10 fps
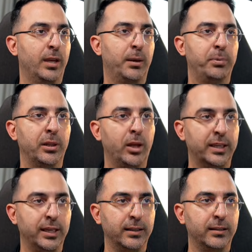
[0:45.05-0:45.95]
a
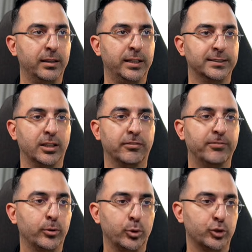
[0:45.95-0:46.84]
plugin inside
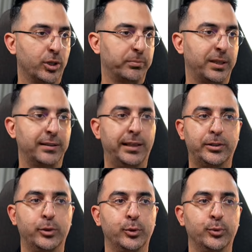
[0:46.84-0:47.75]
Photoshop that
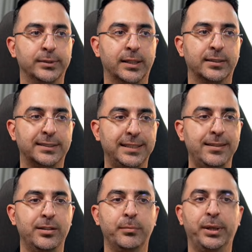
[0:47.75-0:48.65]
let you use
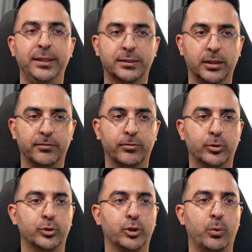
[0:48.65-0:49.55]
Seedream inside
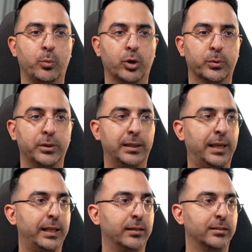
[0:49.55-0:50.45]
Photoshop, work with
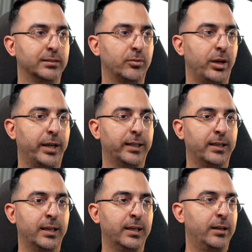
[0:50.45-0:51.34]
layers, right?
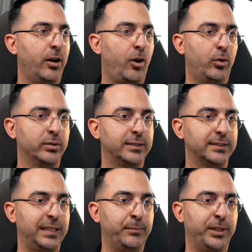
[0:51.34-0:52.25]
All
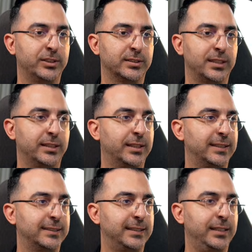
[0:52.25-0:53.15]
these images that you
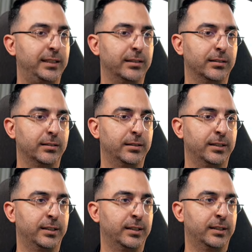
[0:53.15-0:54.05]
can see here
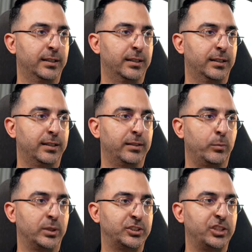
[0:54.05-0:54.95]

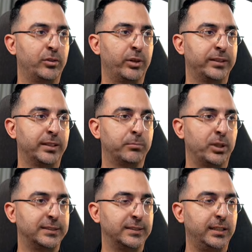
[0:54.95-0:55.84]
was generated
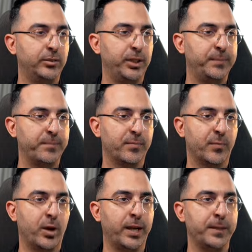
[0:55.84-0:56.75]
by Seedream,
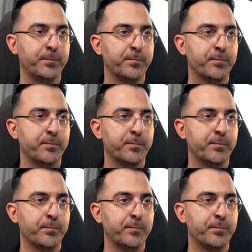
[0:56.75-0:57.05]
right?